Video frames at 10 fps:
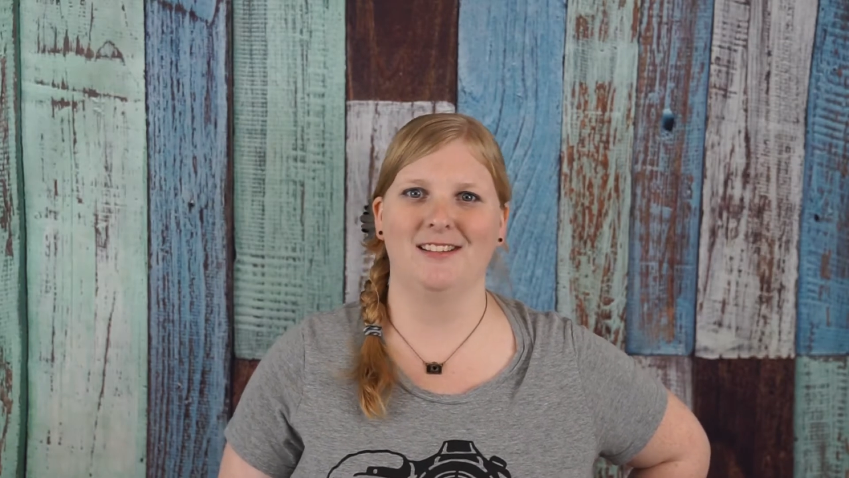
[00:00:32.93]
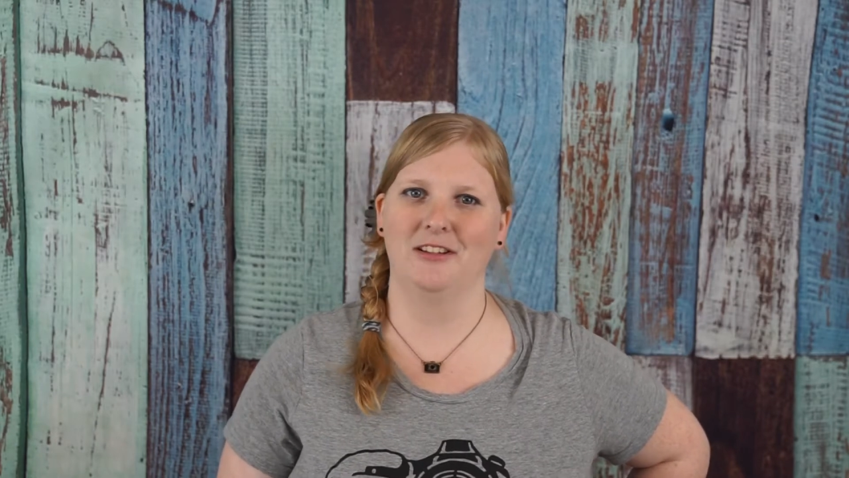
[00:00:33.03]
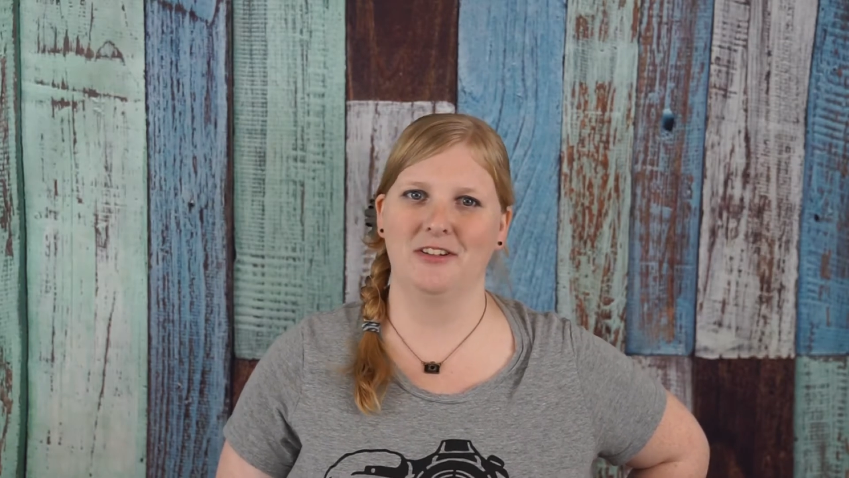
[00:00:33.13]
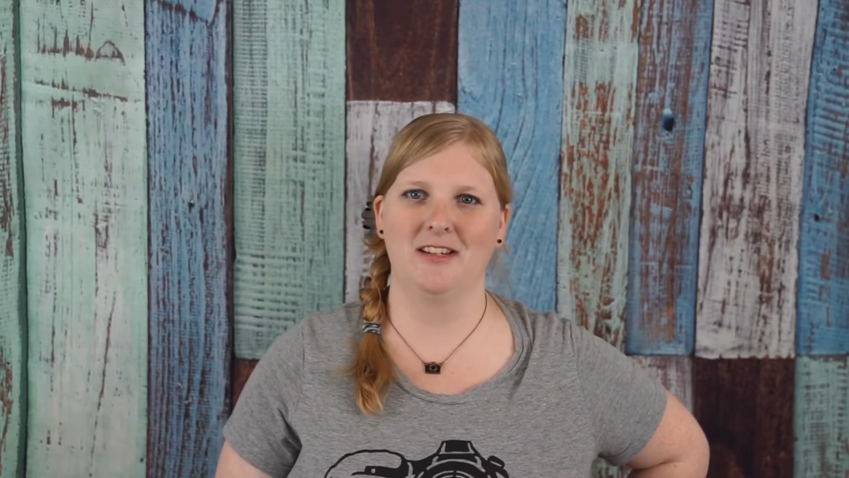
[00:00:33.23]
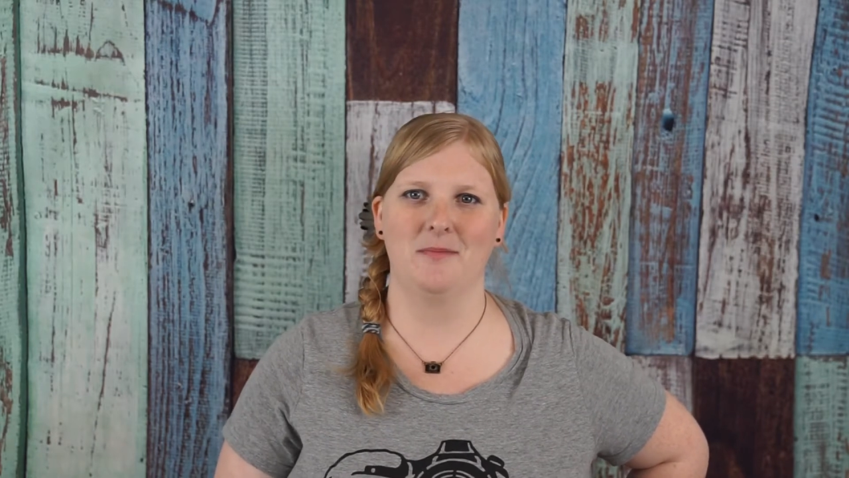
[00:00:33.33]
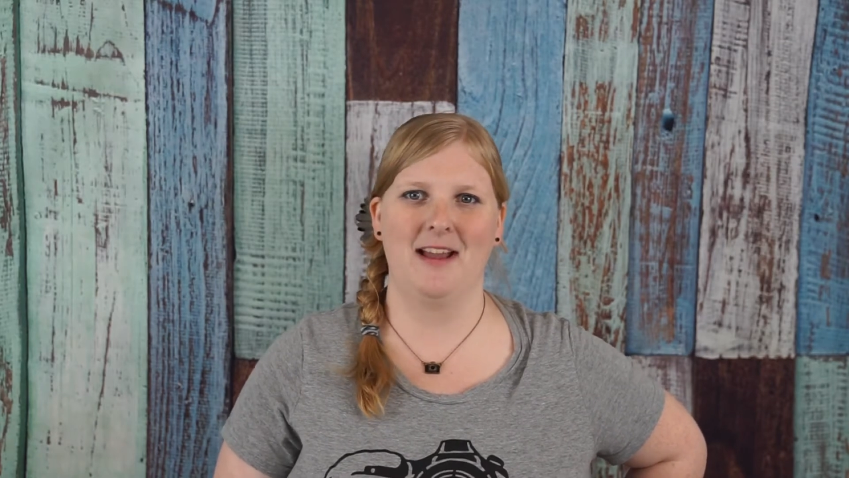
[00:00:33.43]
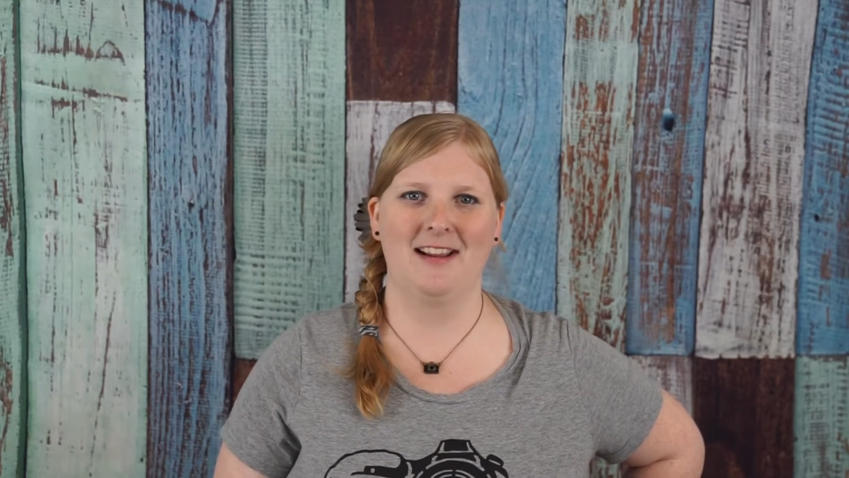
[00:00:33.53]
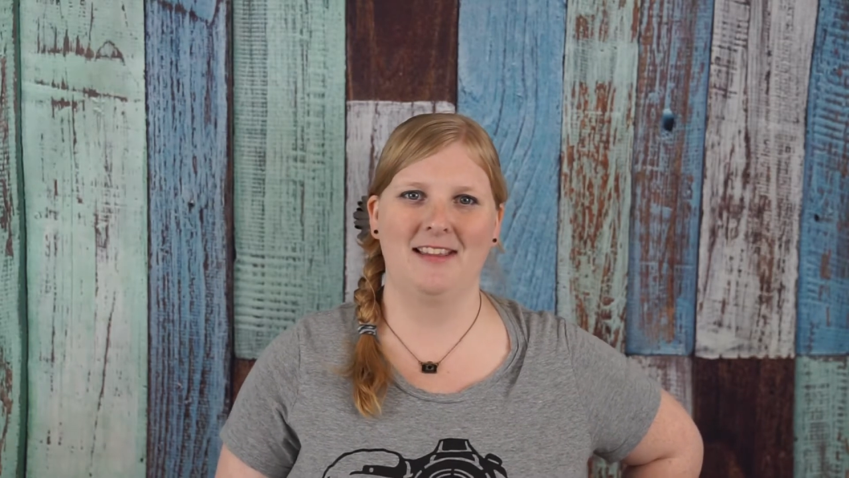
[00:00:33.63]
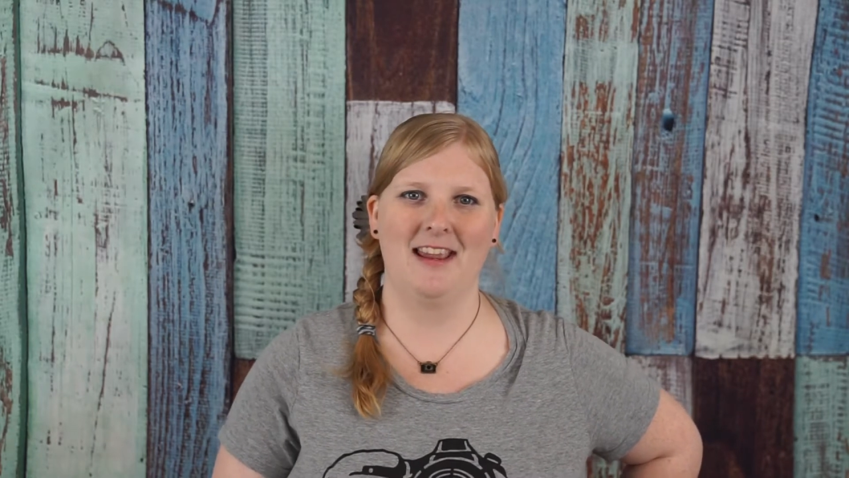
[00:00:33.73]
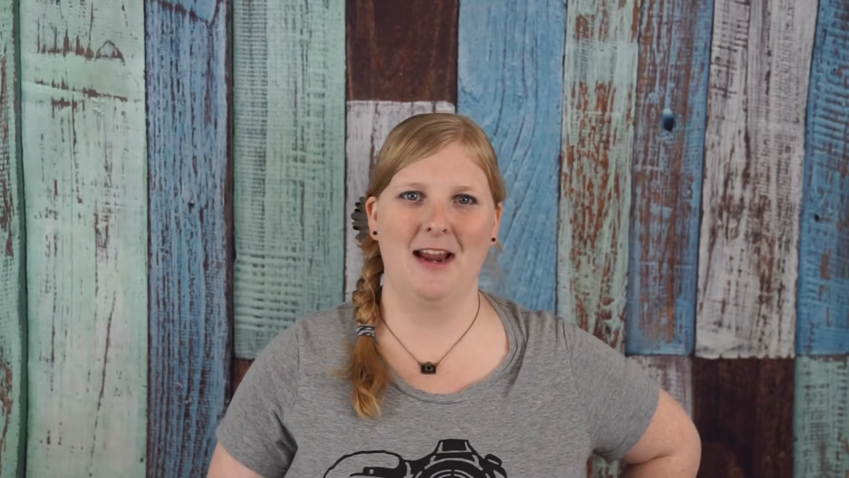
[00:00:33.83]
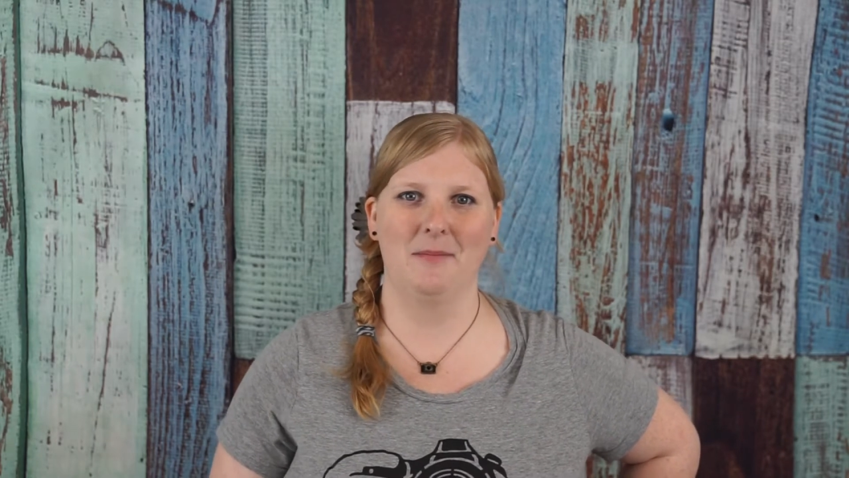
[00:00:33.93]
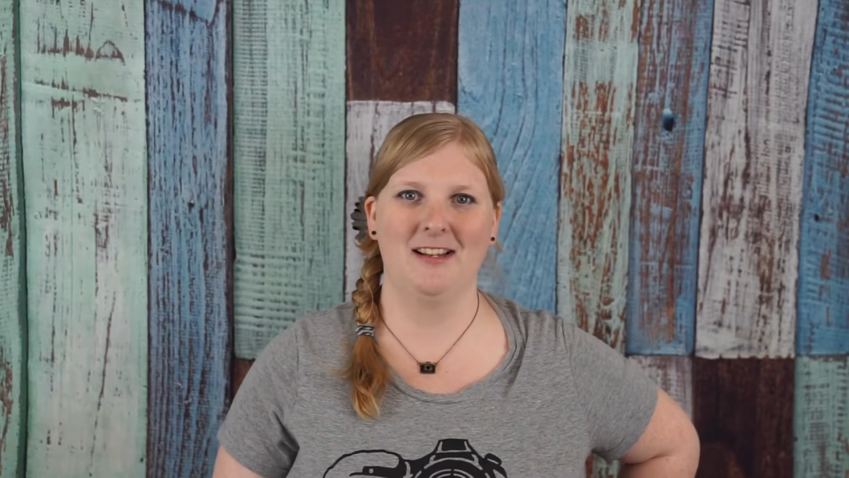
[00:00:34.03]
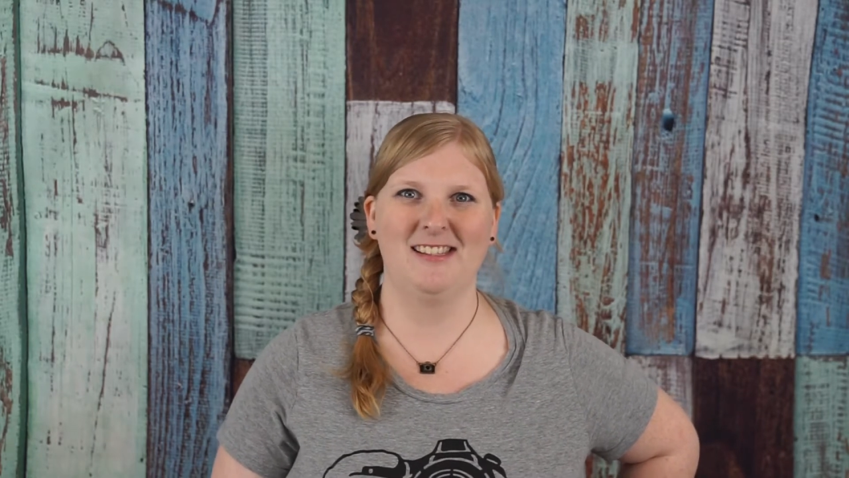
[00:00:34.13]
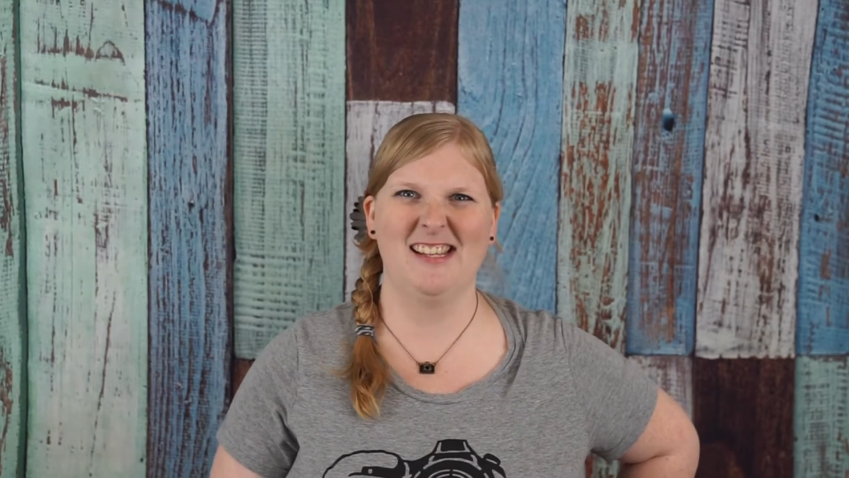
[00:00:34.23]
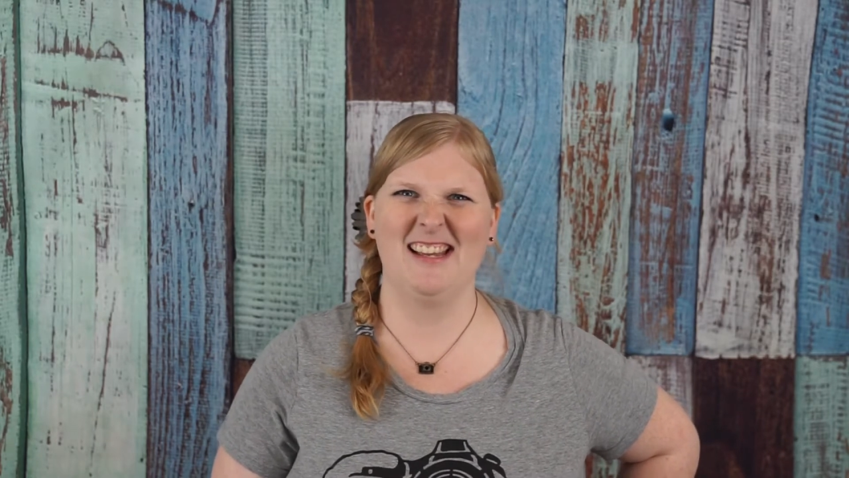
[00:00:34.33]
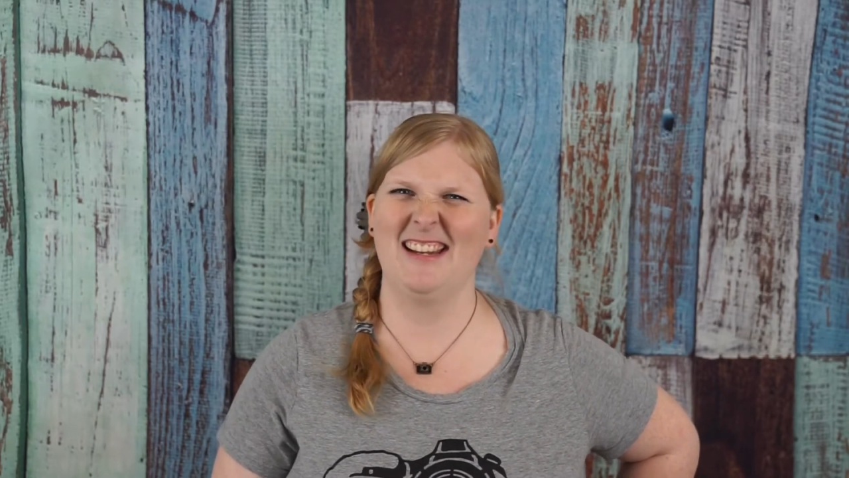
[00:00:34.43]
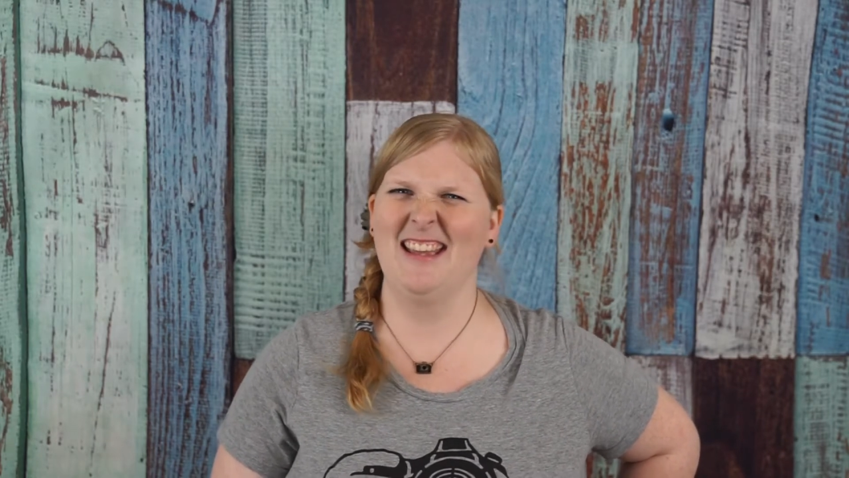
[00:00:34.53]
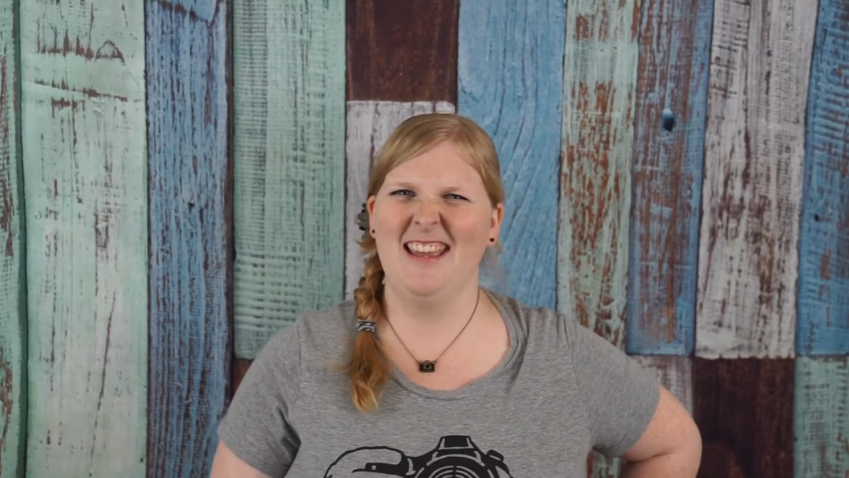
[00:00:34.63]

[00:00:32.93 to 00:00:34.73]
and looked at the back of the camera and said,